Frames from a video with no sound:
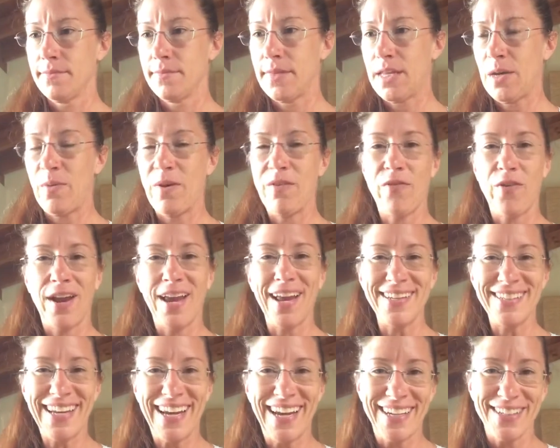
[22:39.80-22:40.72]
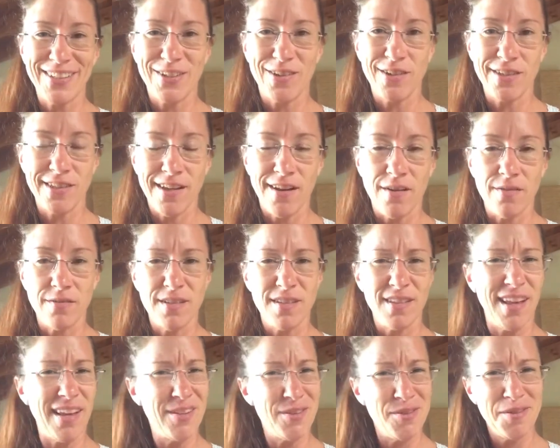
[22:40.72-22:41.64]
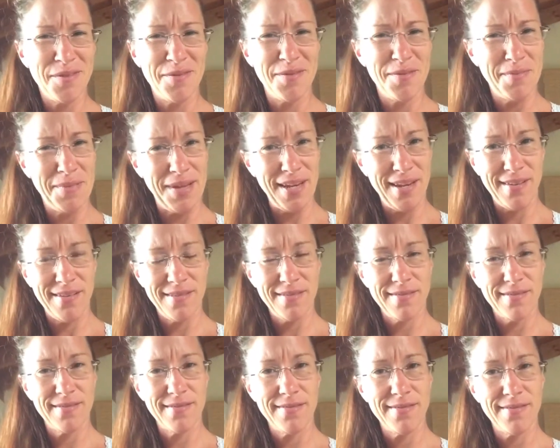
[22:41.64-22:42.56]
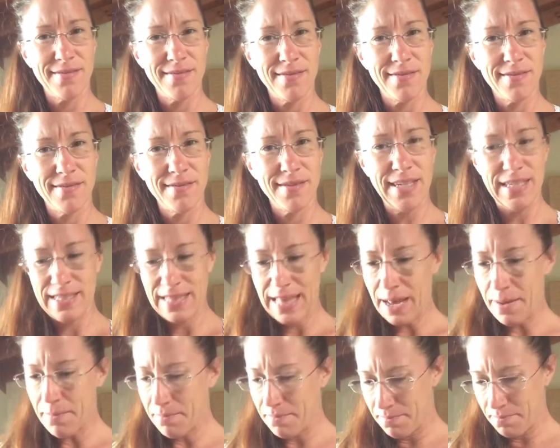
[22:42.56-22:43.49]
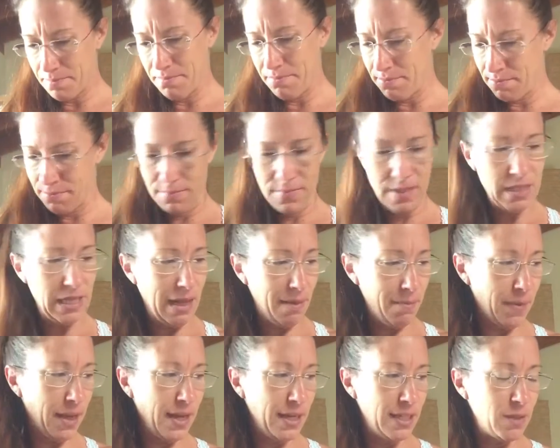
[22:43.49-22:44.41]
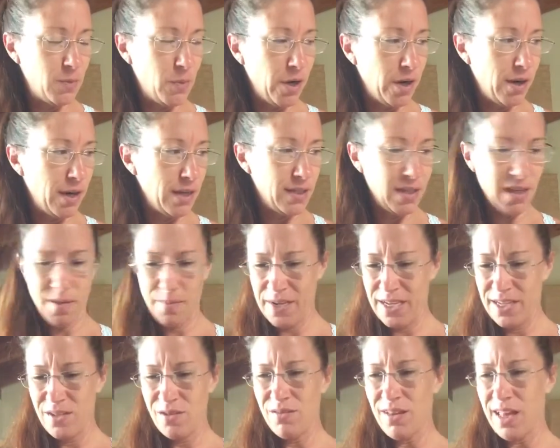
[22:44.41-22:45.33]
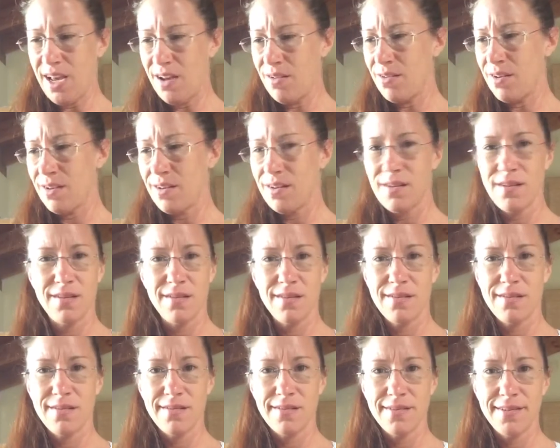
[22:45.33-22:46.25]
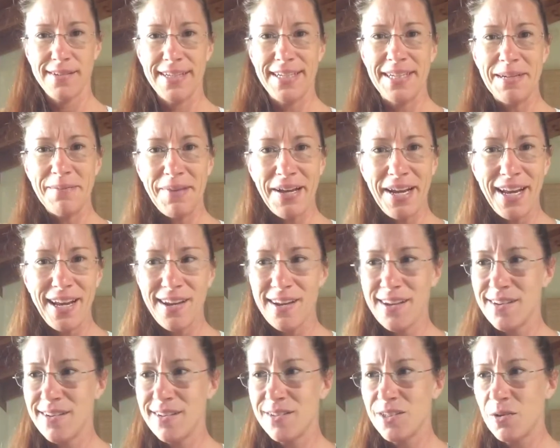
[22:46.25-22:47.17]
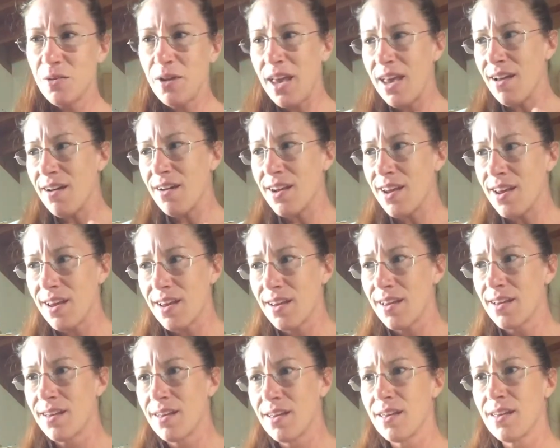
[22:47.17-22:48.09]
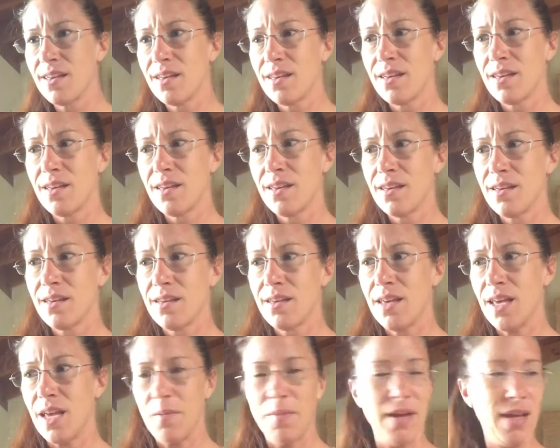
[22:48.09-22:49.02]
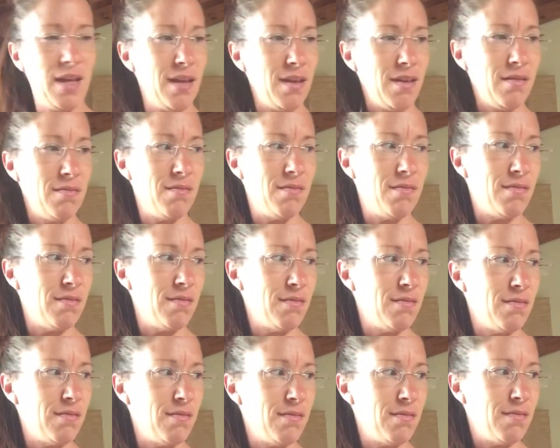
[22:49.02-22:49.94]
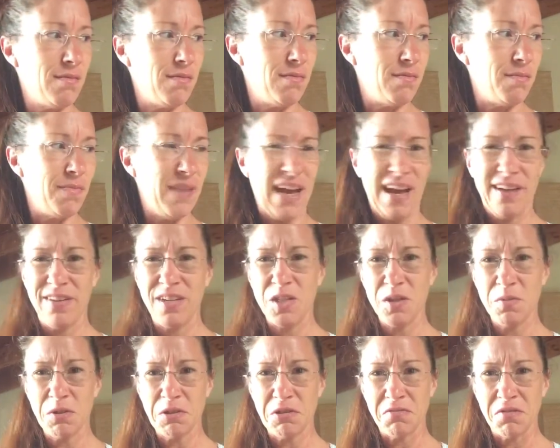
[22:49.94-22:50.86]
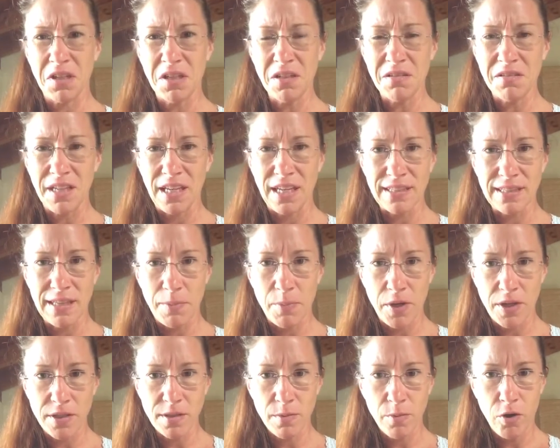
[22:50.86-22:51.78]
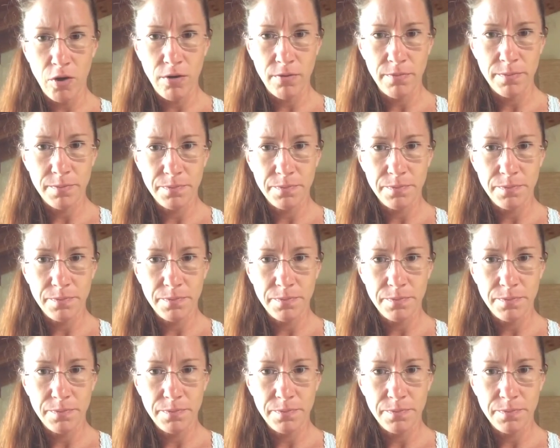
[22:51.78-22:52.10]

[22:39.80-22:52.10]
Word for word: And we forget to ask ourselves, is that true for me? Is that is that my experience? Am I too loud? Am I too chaotic? Am I having too much fun? Like, is that possible?